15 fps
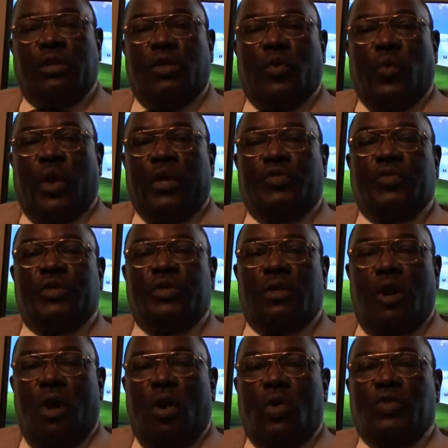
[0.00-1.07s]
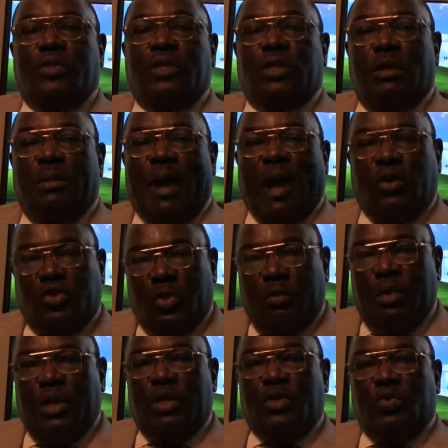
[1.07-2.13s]
to the waitress or hostess about your
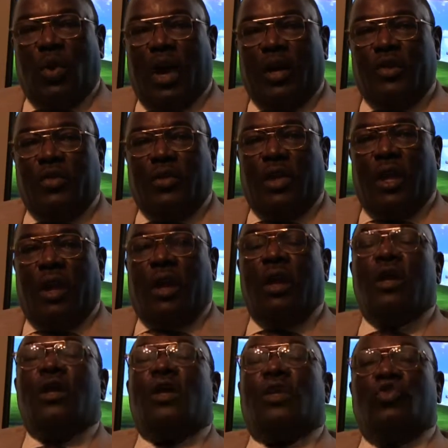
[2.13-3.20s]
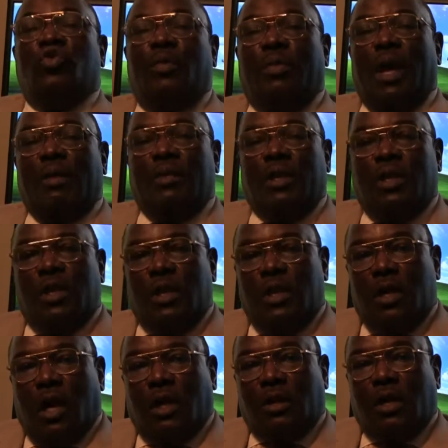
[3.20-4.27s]
business while you're there, you'll be able to
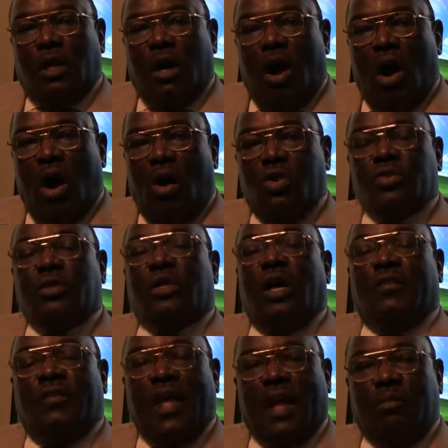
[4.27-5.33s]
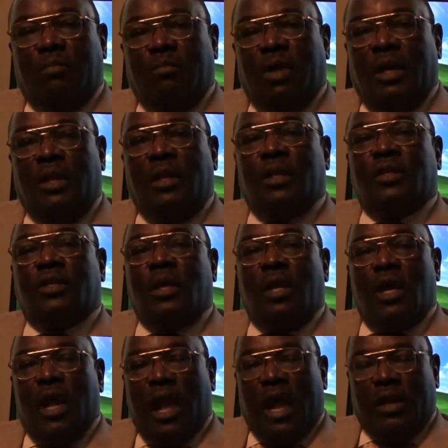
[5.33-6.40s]
deduct the cost of that business,
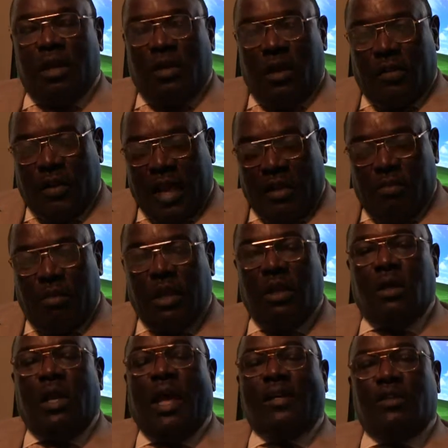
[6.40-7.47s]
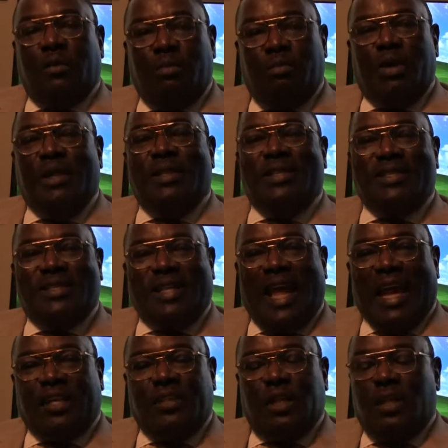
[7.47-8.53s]
that meal, as a business
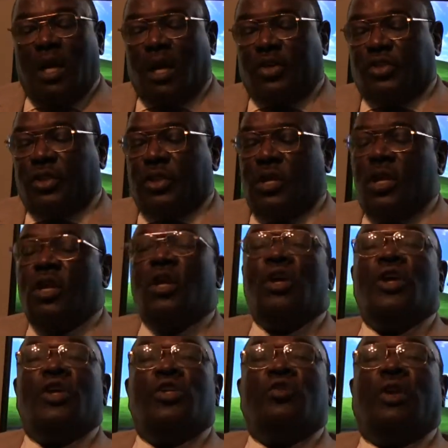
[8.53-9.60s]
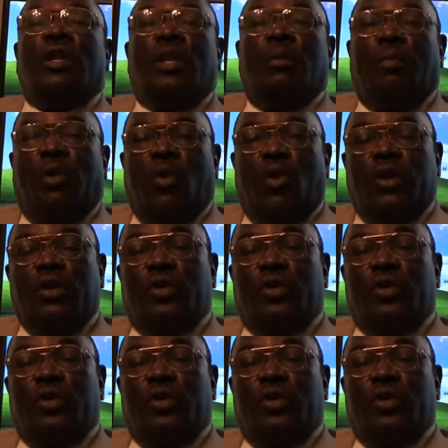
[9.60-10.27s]
tax deduction. You can employ